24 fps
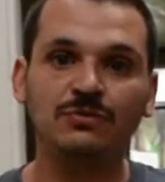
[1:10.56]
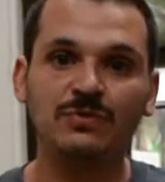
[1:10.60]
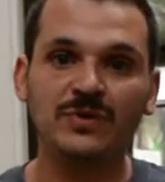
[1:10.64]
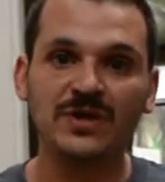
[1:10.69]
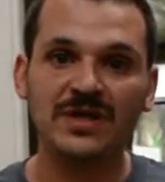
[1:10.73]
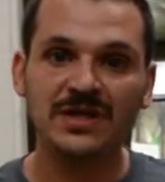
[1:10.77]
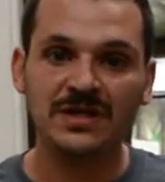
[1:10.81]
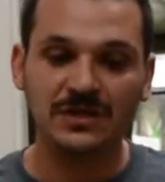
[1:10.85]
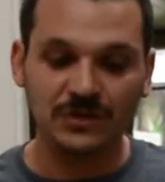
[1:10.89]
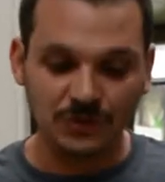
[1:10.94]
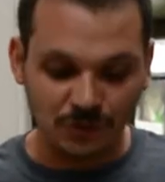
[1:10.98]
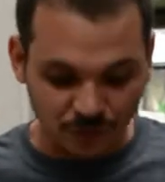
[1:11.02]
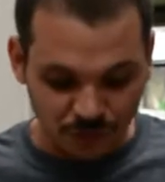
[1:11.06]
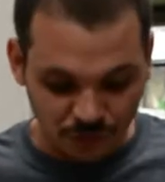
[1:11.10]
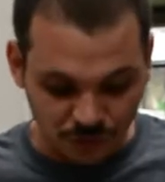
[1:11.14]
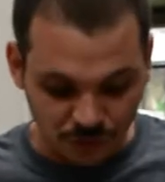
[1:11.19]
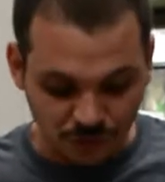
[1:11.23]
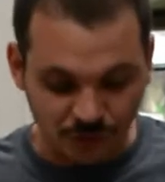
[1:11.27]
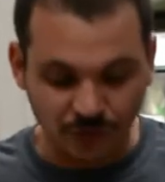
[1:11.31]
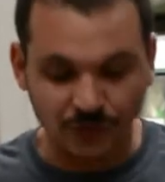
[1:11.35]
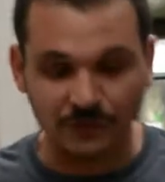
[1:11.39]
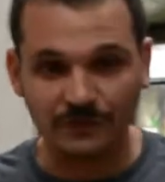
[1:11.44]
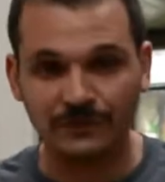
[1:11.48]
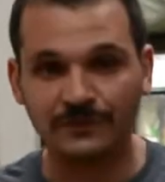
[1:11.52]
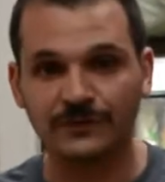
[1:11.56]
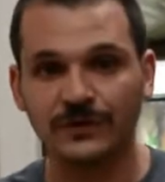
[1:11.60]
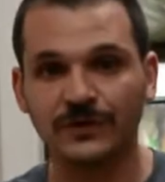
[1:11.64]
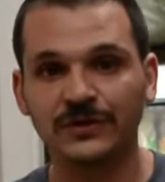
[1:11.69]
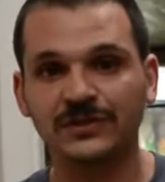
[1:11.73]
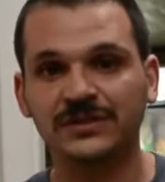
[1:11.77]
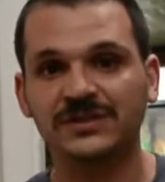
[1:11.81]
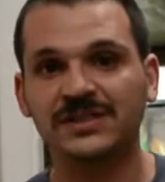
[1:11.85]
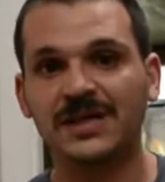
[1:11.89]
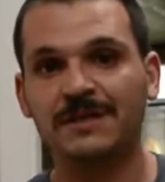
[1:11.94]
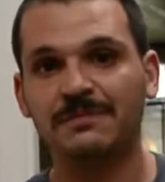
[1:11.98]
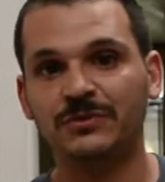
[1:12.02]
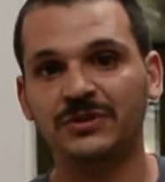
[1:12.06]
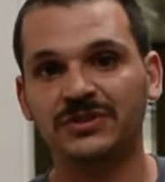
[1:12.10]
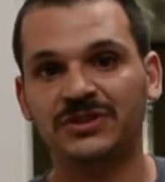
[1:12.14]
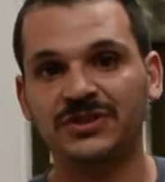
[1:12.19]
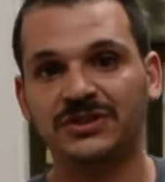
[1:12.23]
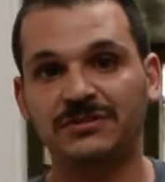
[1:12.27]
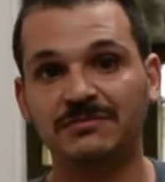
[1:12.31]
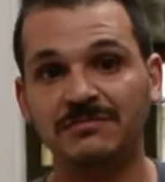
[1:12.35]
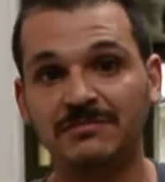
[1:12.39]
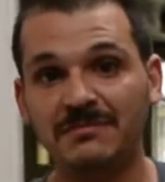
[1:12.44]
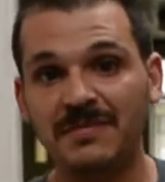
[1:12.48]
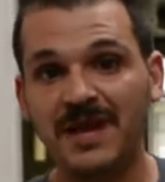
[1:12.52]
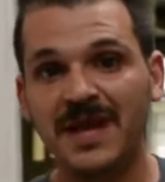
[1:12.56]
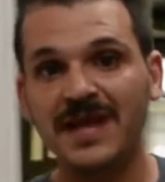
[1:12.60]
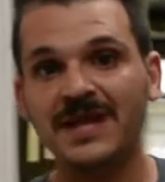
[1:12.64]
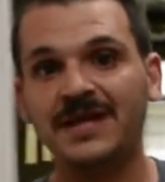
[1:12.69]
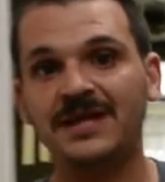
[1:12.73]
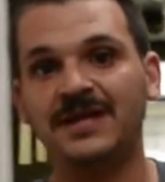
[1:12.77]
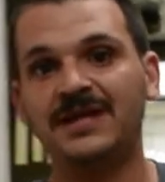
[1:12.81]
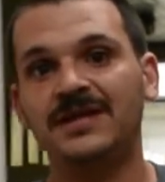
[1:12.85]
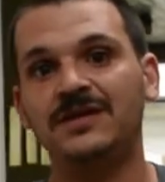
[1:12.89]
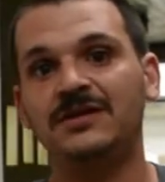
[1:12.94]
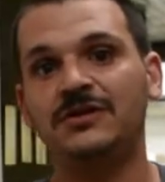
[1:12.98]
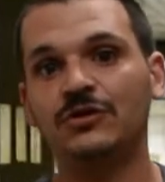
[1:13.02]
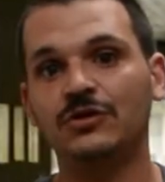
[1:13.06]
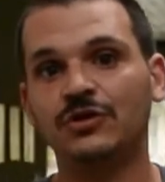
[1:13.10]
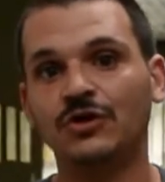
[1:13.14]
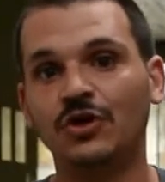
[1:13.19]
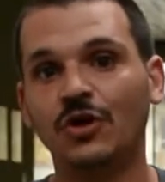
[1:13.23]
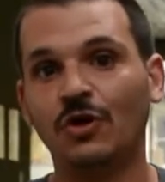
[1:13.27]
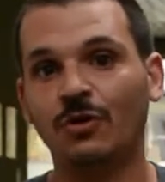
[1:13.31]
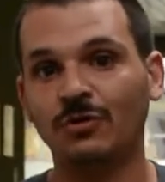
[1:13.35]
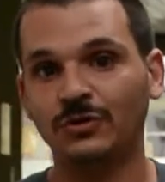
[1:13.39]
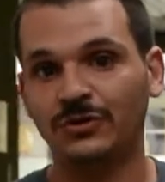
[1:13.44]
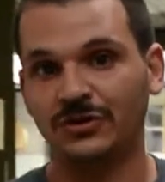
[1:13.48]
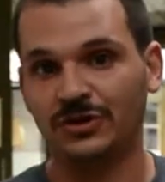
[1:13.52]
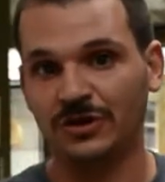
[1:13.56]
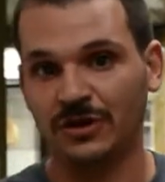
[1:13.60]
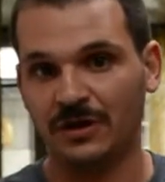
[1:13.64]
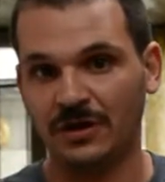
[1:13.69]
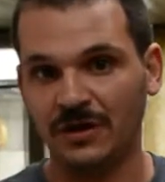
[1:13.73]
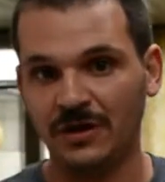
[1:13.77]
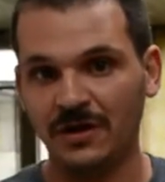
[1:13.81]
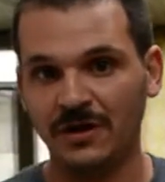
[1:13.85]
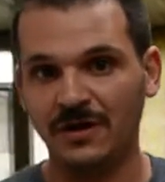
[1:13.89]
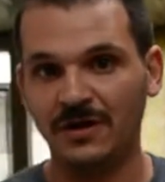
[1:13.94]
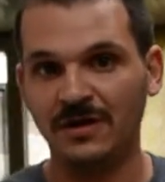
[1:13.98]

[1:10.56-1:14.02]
week you do your first step, which is making your culture.